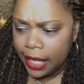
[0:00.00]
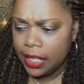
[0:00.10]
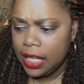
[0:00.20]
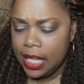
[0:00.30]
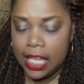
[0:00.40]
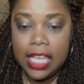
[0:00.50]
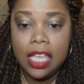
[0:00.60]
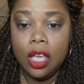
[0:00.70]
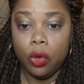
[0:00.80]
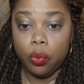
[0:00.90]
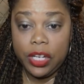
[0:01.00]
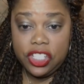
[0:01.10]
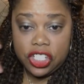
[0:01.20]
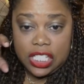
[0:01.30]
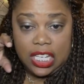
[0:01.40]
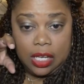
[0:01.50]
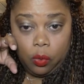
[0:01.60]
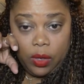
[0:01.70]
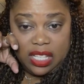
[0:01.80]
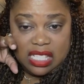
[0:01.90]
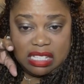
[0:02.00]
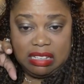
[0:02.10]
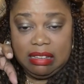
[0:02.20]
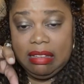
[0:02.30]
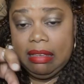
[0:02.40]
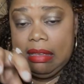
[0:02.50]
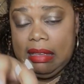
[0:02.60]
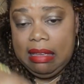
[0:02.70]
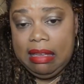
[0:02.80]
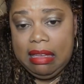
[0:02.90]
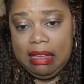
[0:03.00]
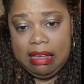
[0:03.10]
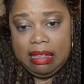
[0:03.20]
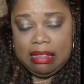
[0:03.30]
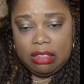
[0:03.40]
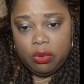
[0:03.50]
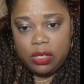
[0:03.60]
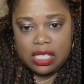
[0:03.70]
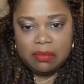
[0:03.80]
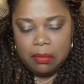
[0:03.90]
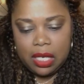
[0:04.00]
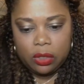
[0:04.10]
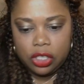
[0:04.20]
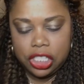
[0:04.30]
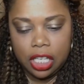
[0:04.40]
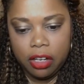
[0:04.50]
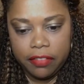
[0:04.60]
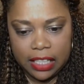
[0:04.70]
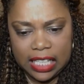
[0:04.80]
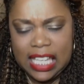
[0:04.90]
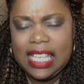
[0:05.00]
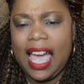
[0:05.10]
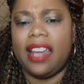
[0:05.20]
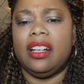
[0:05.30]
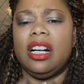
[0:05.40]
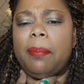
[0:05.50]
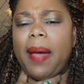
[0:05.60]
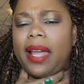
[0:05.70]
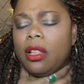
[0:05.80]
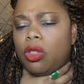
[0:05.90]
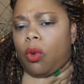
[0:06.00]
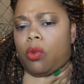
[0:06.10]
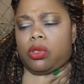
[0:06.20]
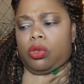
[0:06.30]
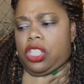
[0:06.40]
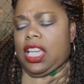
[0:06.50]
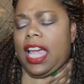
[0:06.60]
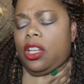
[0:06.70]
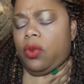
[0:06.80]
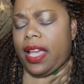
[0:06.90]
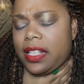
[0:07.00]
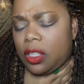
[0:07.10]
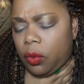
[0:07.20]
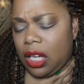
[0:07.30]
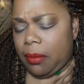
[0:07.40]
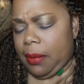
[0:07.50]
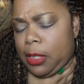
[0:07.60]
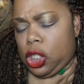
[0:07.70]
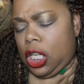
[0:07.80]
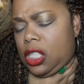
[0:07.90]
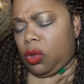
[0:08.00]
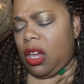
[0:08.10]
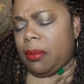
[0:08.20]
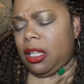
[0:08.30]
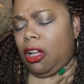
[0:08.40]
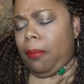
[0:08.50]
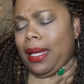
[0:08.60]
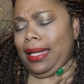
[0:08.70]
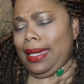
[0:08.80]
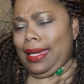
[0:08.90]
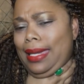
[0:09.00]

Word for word: and he reaches in, Winston, uh, through this metal shelving. He got her up by the throat, so she can't do that scream. I mean, she can scream a little bit.